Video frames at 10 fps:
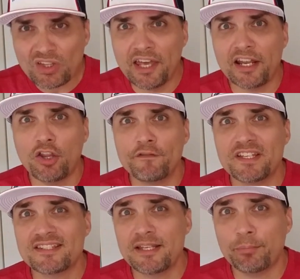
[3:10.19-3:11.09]
And I love
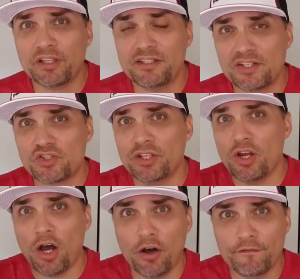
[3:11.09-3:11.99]
the simple addition
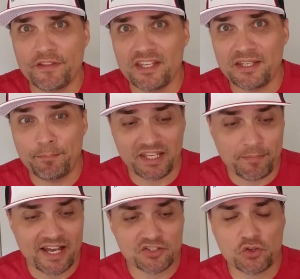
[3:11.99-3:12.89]
of the Big
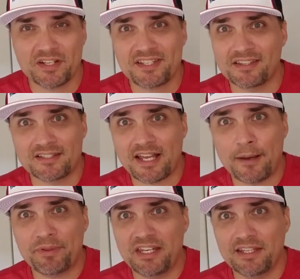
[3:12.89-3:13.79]
Mac sauce on the
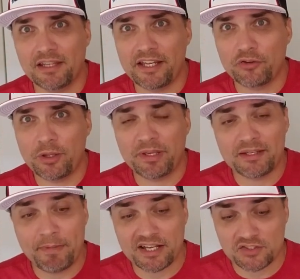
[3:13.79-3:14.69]
top. They didn't layer the Big
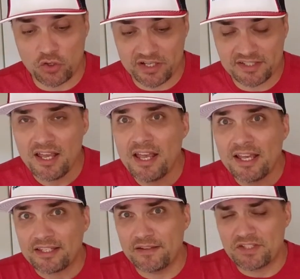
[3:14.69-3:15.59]
Mac sauce.
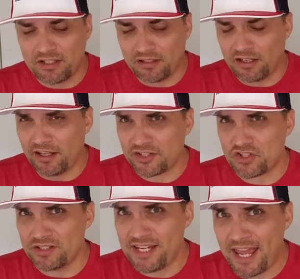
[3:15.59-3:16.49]
Gives it a little
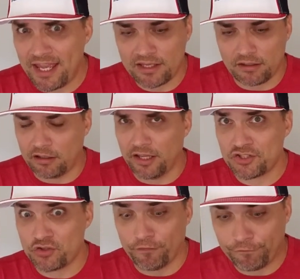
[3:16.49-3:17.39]
extra tang, a little
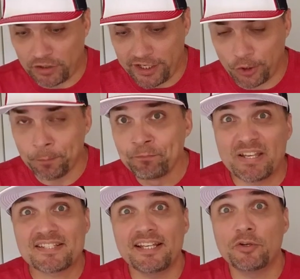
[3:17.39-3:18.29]
extra flair.
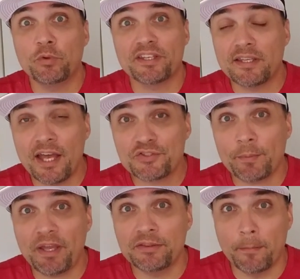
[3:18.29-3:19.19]
Mixing in with the
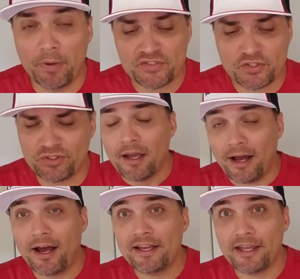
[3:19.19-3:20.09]
ketchup and the mustard.
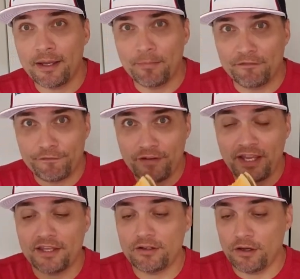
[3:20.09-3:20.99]
I am a
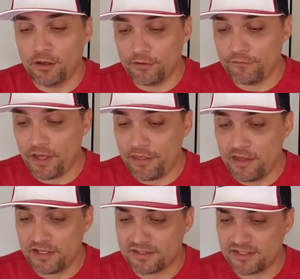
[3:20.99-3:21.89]
fan of
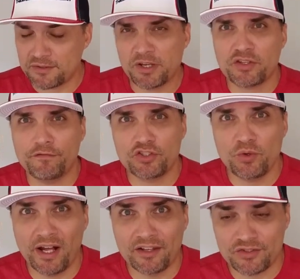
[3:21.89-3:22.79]
this, especially for two
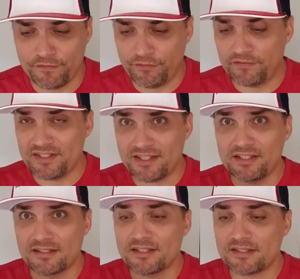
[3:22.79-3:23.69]
dollars and fifty
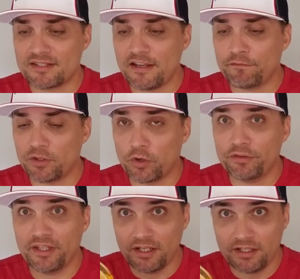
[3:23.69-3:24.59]
cents. This is definitely
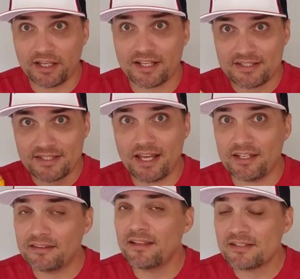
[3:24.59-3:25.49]
worth it. And like I said,
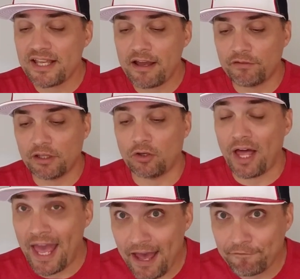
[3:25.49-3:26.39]
it does have a little
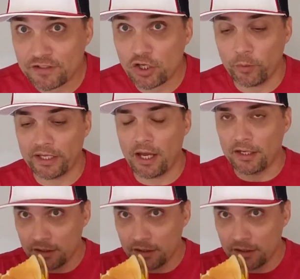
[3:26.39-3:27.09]
heft going on.